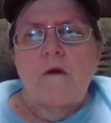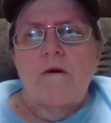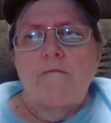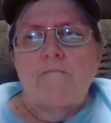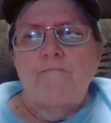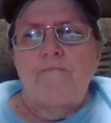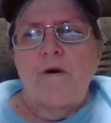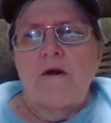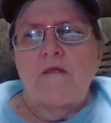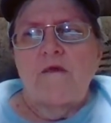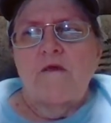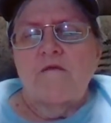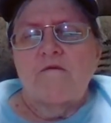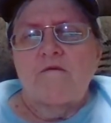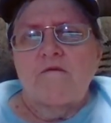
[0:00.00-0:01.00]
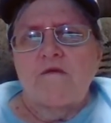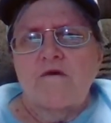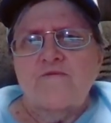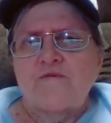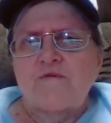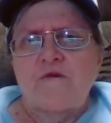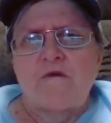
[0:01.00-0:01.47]
but it
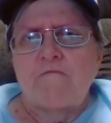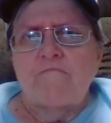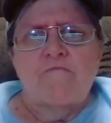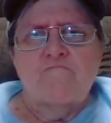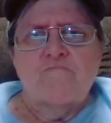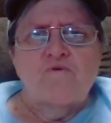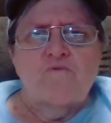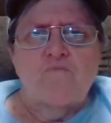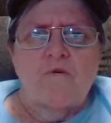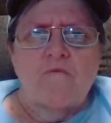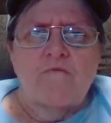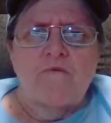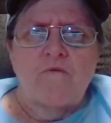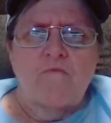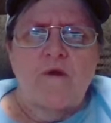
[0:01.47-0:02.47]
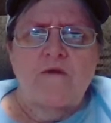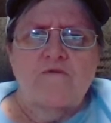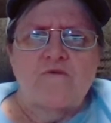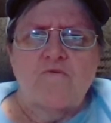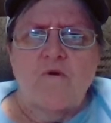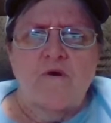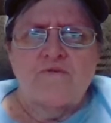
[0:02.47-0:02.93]
doesn't give them to the right
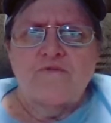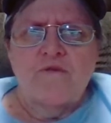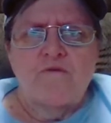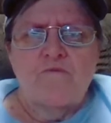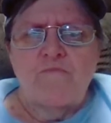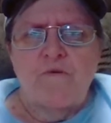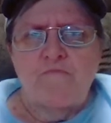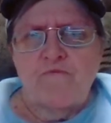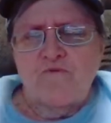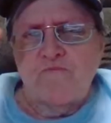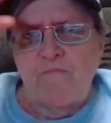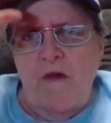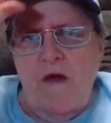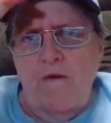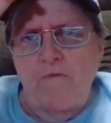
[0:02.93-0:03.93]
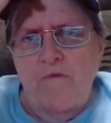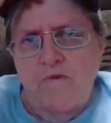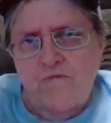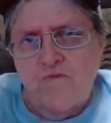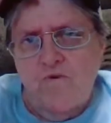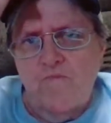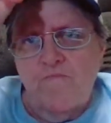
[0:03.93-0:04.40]
to cross other people's
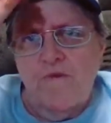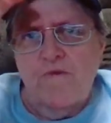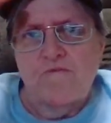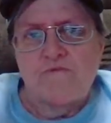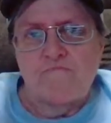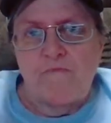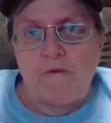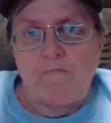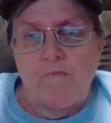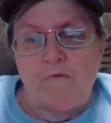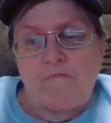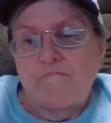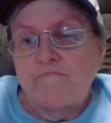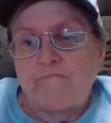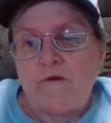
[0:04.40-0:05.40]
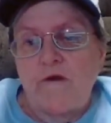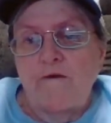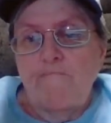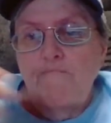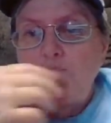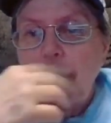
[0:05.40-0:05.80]
boundaries or abuse people, right?